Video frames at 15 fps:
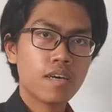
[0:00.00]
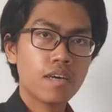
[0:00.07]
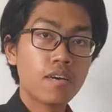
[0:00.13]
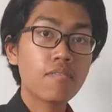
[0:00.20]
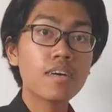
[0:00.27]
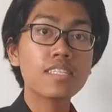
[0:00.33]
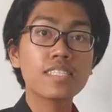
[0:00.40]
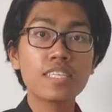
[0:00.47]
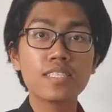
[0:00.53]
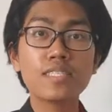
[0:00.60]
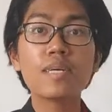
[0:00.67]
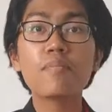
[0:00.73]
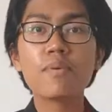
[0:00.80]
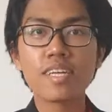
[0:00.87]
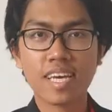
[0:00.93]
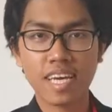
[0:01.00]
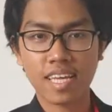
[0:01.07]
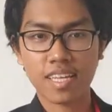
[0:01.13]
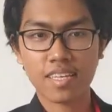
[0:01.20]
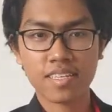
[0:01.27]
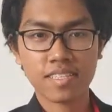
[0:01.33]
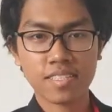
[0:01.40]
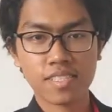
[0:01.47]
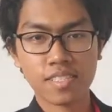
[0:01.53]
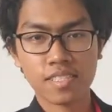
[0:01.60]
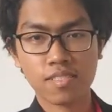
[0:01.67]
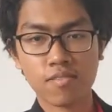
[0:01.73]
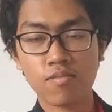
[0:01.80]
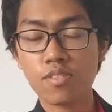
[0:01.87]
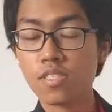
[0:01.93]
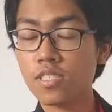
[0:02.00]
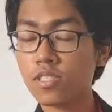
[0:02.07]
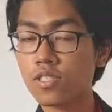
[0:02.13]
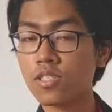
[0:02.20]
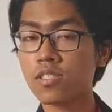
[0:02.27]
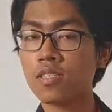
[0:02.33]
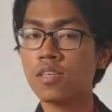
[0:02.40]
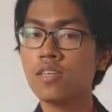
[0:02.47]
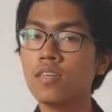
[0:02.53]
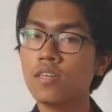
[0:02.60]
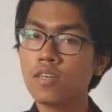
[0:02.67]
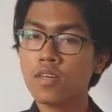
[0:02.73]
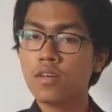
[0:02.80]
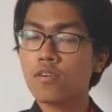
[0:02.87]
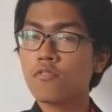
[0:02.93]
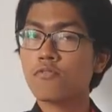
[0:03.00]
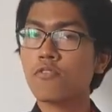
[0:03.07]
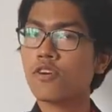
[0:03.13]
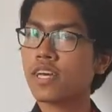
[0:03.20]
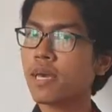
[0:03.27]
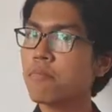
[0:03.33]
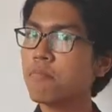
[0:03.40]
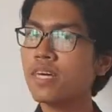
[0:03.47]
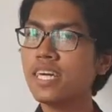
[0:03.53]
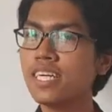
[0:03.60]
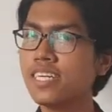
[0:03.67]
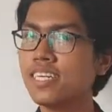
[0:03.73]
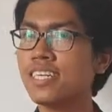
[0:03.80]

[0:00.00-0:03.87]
Advantage number 9, which is for gamer,